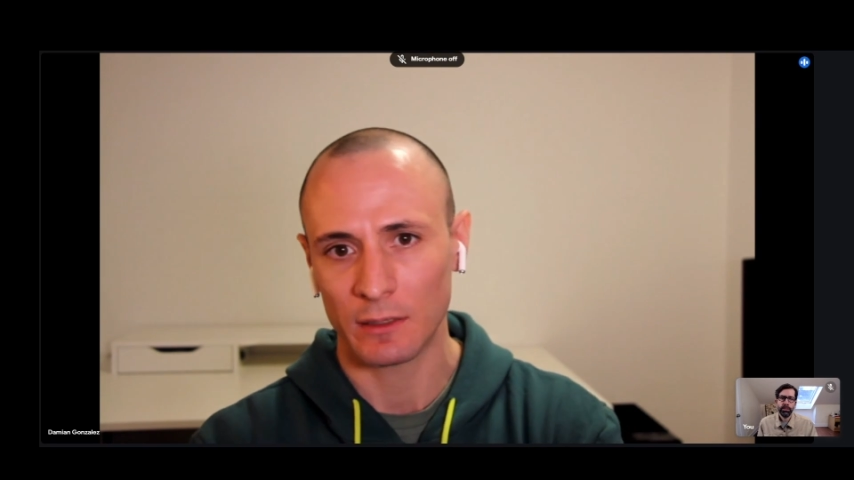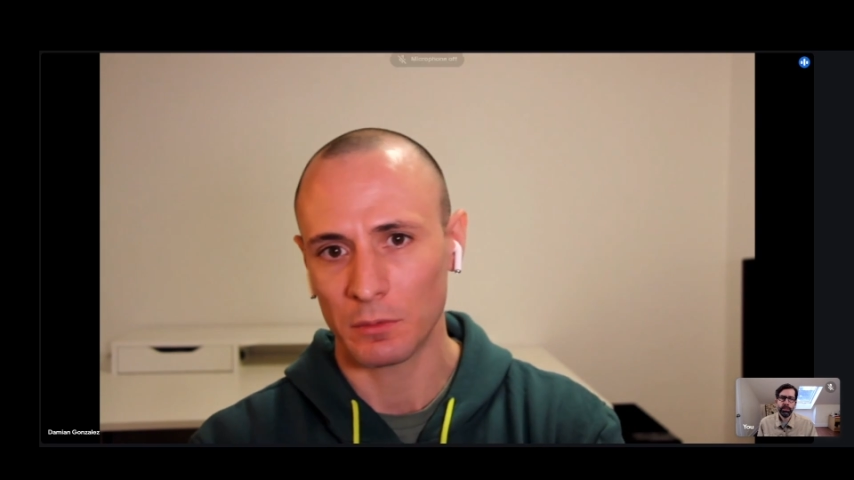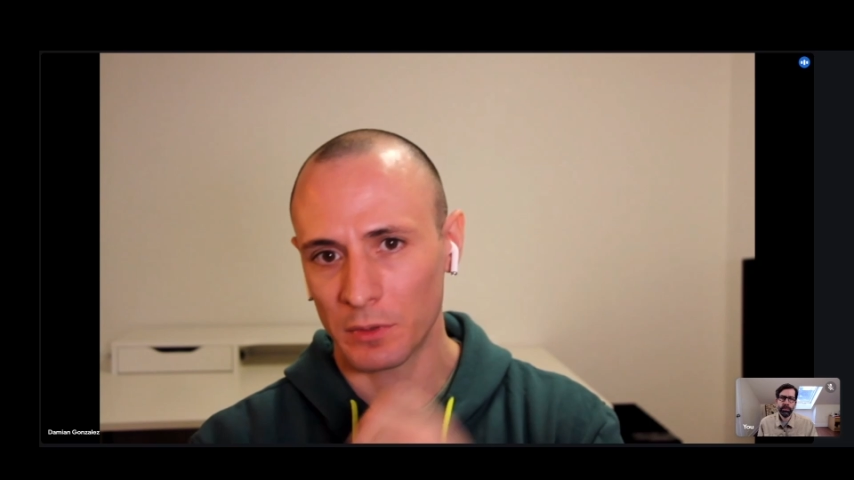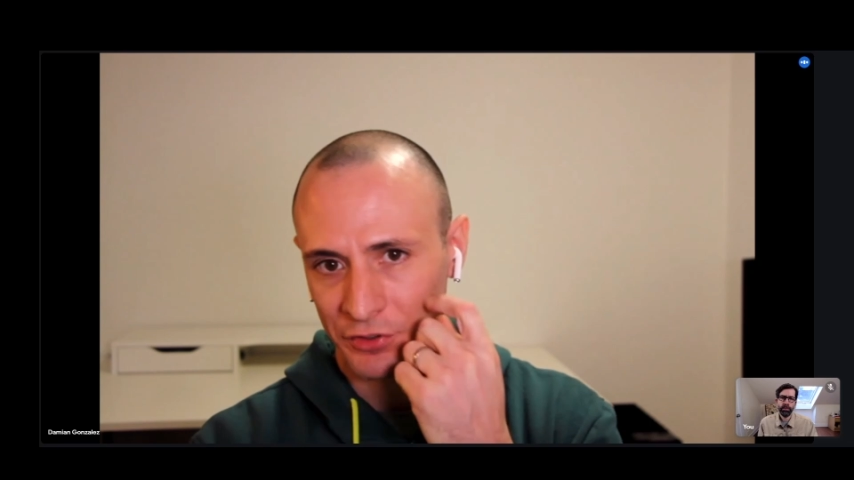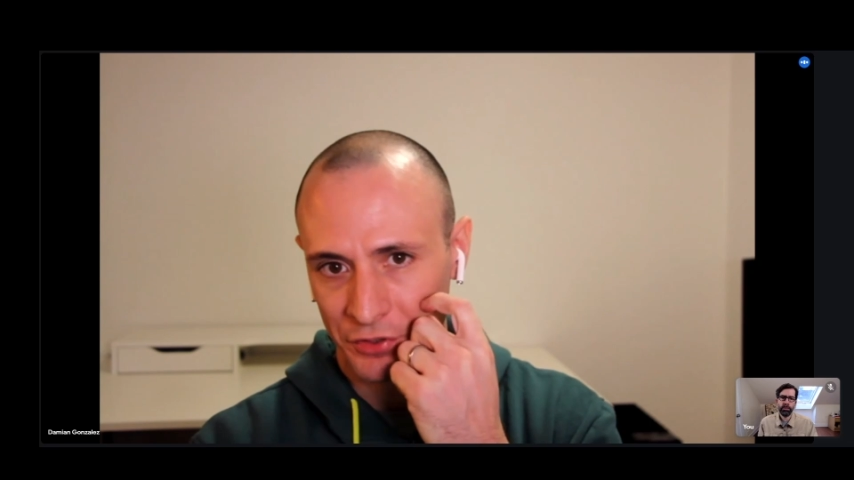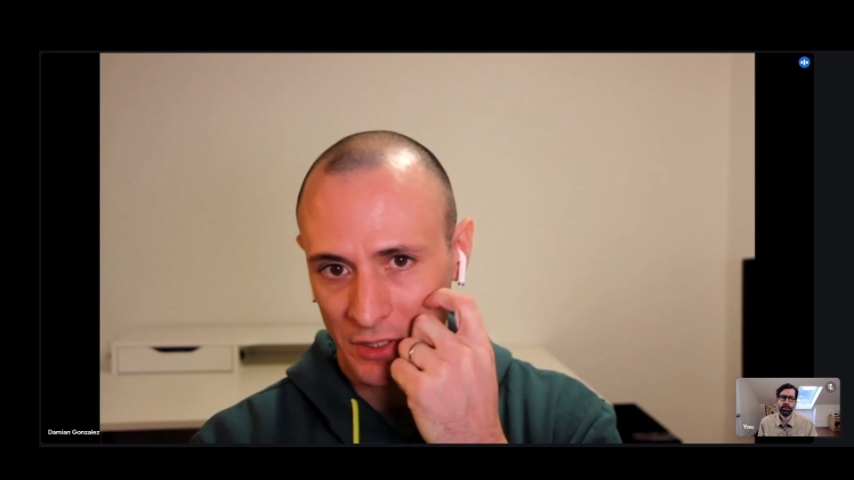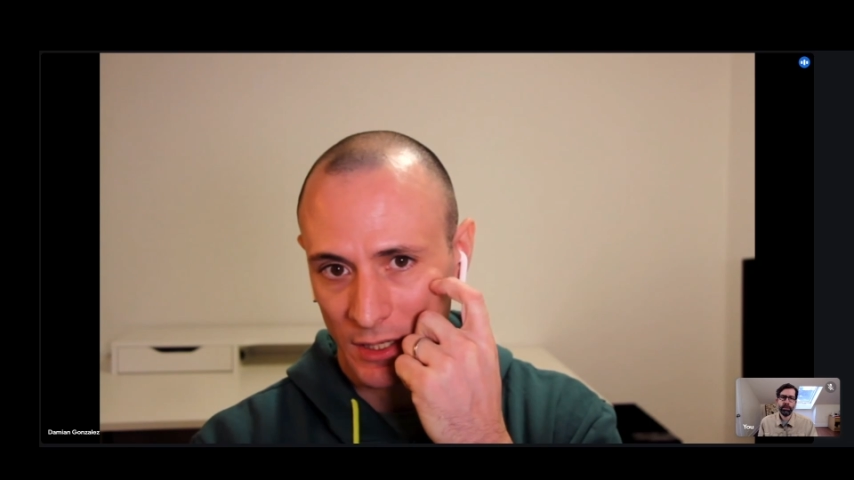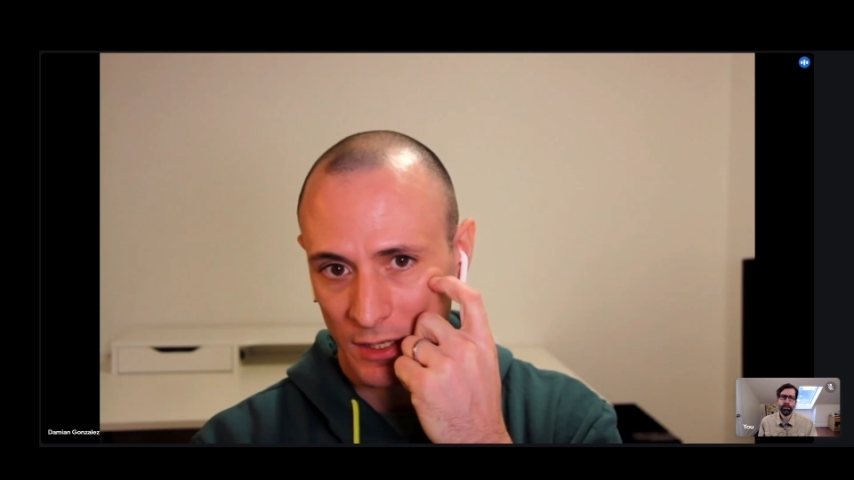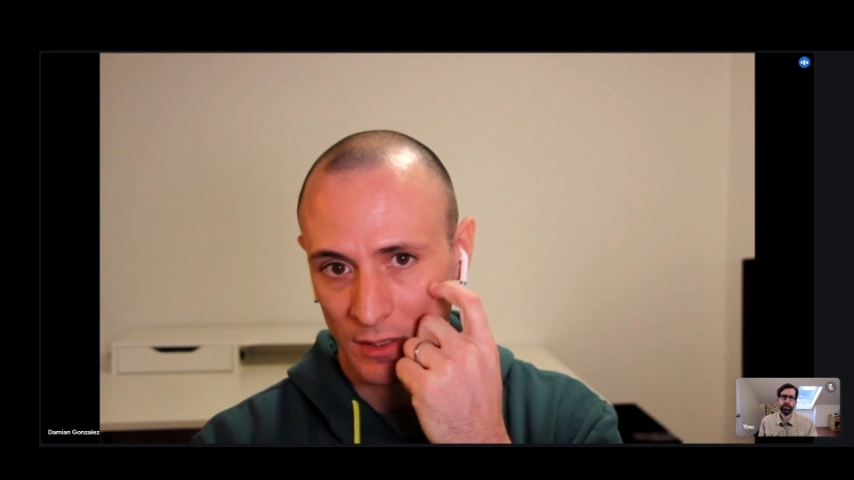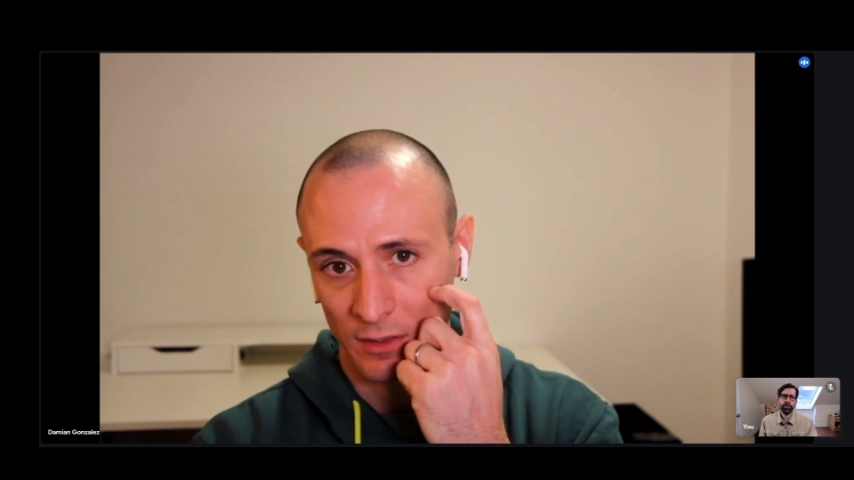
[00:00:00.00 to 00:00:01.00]
which
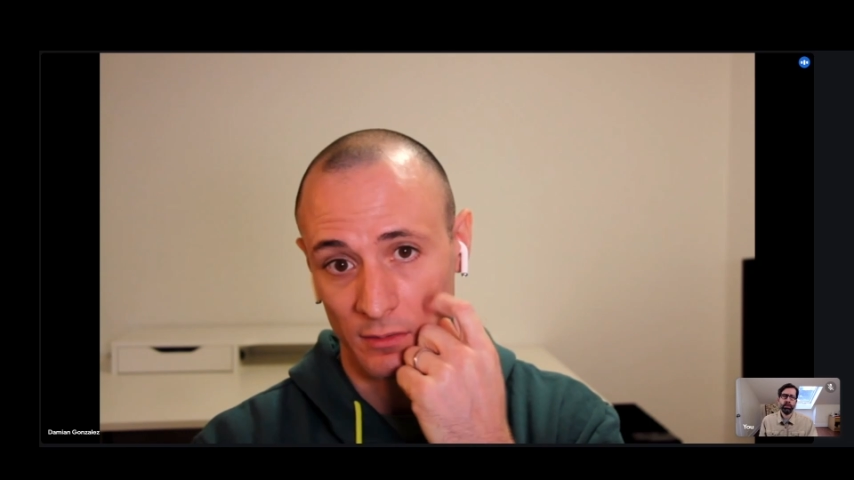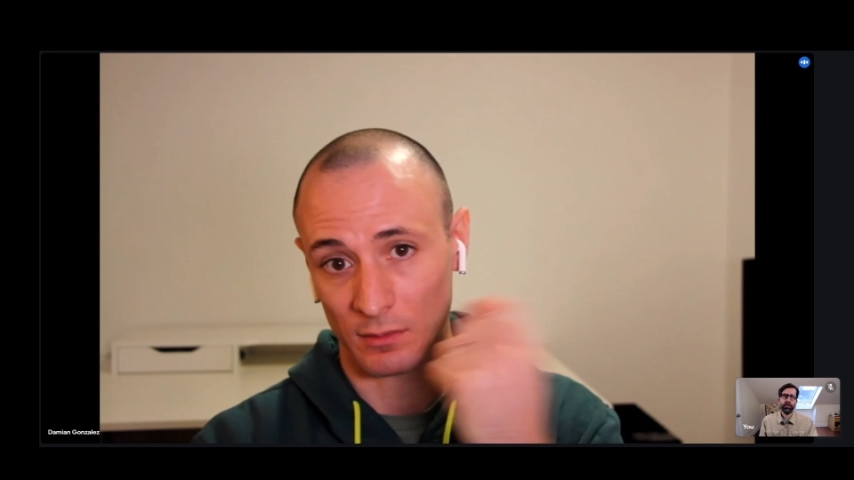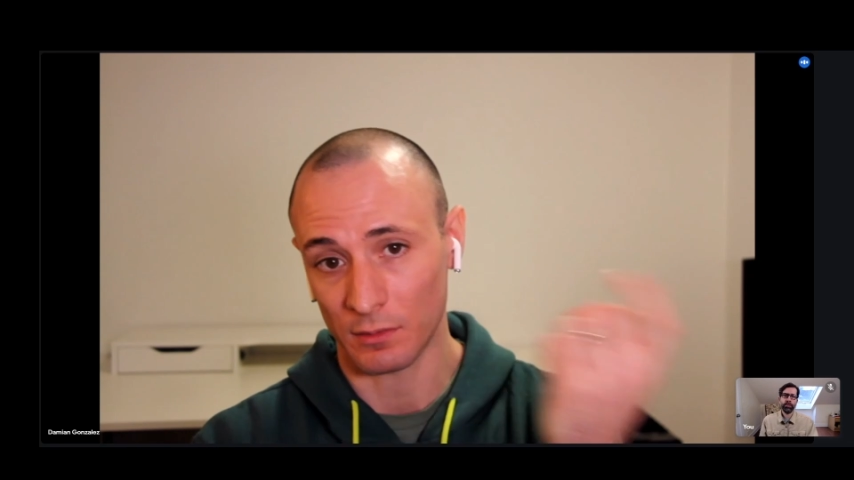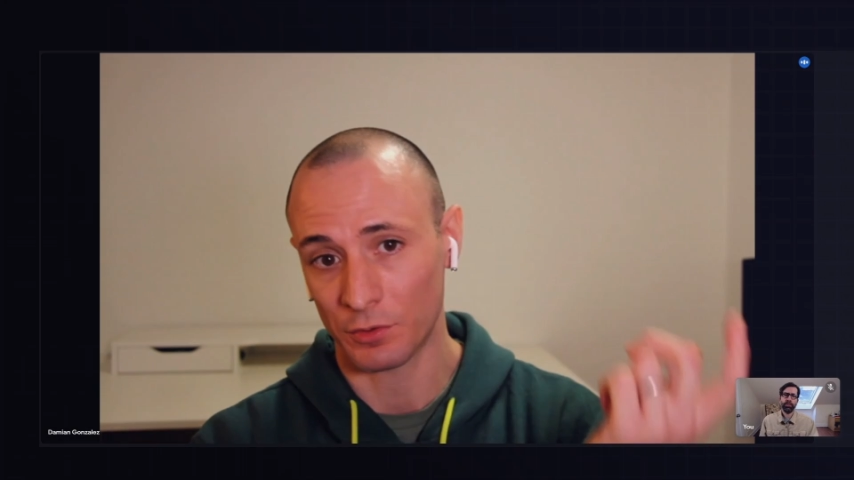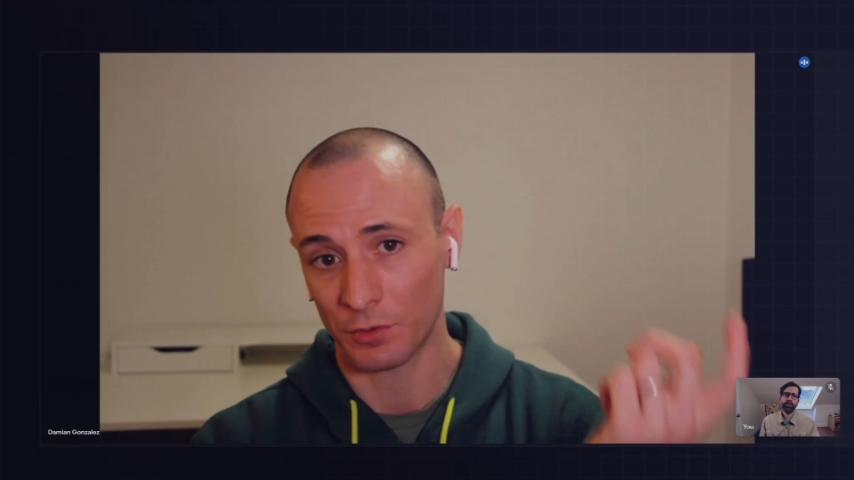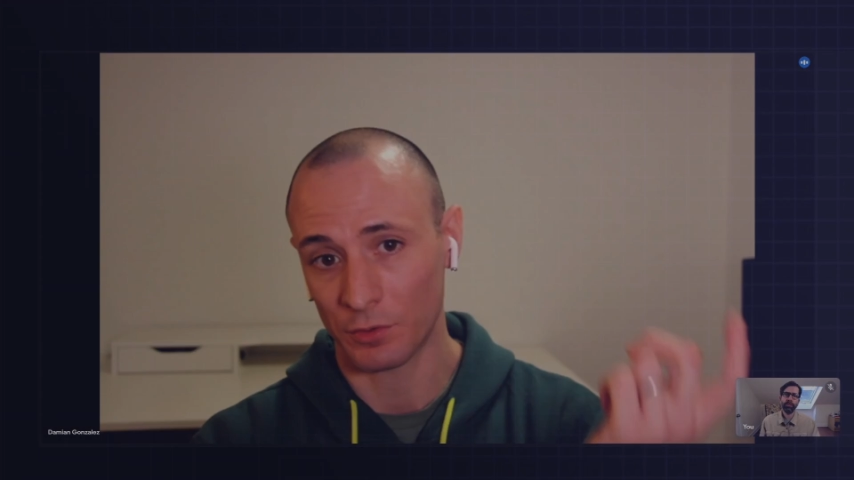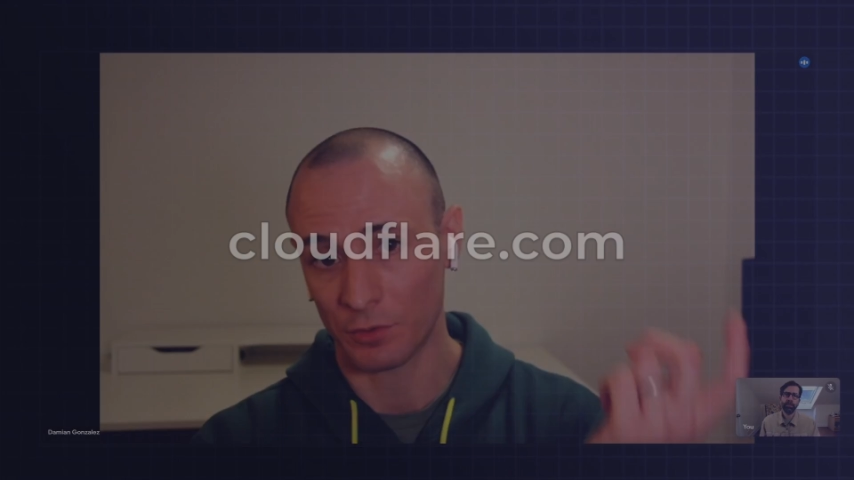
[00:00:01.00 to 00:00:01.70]
is a tool that